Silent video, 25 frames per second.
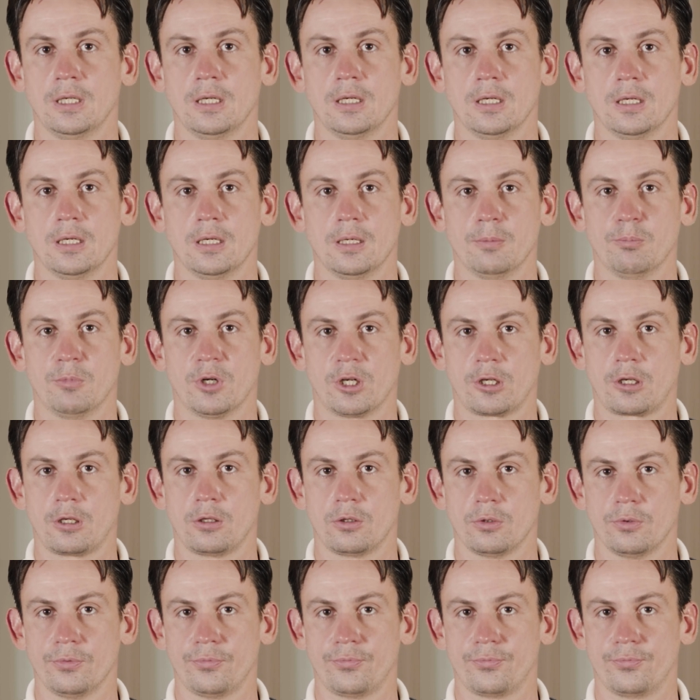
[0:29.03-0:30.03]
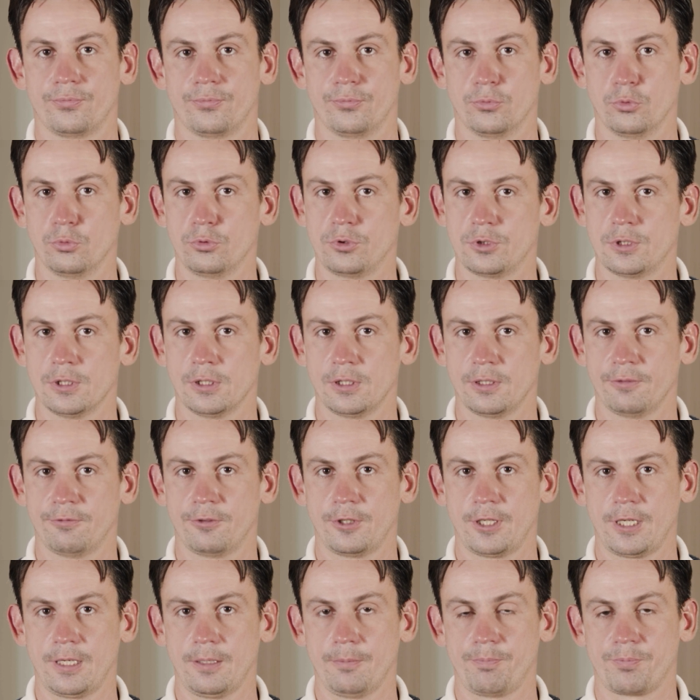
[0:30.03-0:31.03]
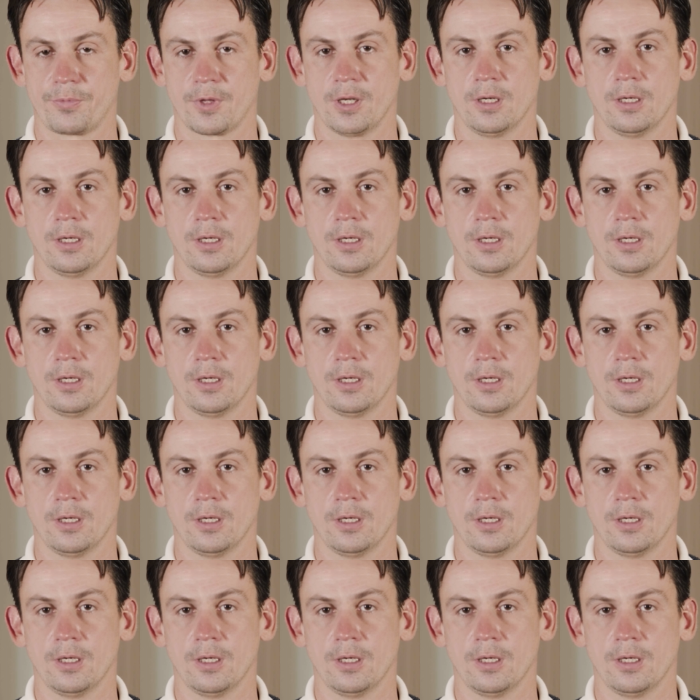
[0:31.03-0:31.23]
market of food delivery,